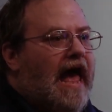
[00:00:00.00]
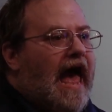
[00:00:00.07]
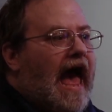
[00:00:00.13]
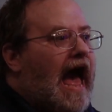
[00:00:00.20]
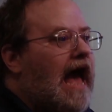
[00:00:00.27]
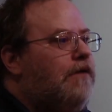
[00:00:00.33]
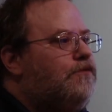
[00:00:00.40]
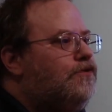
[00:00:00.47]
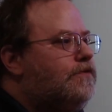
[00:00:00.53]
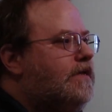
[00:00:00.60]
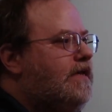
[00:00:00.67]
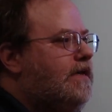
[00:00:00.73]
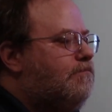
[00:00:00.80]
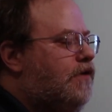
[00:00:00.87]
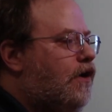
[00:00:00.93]
I will
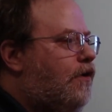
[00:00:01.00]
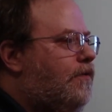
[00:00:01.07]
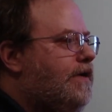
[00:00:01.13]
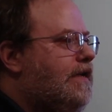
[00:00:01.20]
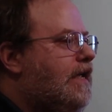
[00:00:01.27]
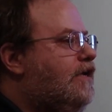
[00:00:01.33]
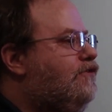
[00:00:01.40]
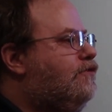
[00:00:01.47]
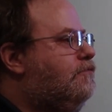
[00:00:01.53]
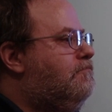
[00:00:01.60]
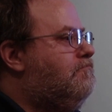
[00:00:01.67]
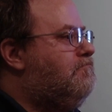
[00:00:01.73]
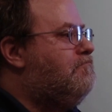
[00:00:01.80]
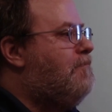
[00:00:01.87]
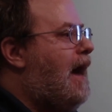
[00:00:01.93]
keep going until
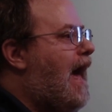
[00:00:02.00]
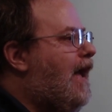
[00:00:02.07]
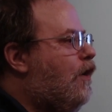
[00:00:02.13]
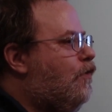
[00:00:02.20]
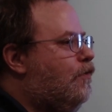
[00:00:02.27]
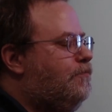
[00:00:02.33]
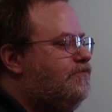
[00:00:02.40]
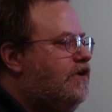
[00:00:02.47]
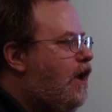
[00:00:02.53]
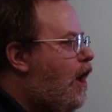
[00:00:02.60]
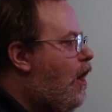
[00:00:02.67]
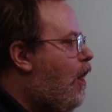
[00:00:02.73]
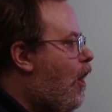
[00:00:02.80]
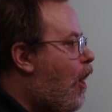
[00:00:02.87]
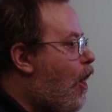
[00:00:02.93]
my hopes
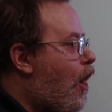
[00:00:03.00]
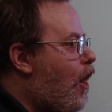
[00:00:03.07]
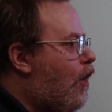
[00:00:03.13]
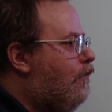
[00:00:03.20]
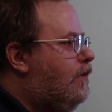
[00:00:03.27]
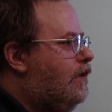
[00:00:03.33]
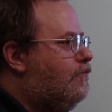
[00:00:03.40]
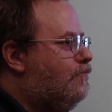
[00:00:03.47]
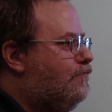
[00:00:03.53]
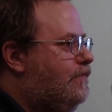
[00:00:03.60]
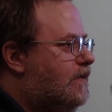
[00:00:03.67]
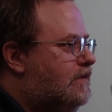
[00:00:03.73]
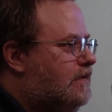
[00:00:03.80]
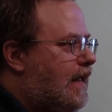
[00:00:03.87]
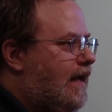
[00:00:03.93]
are
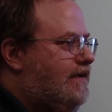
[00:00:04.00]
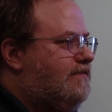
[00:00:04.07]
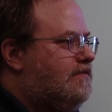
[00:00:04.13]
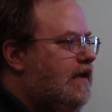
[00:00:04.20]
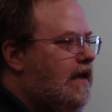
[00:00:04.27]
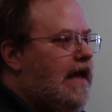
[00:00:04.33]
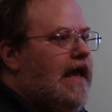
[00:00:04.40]
realized.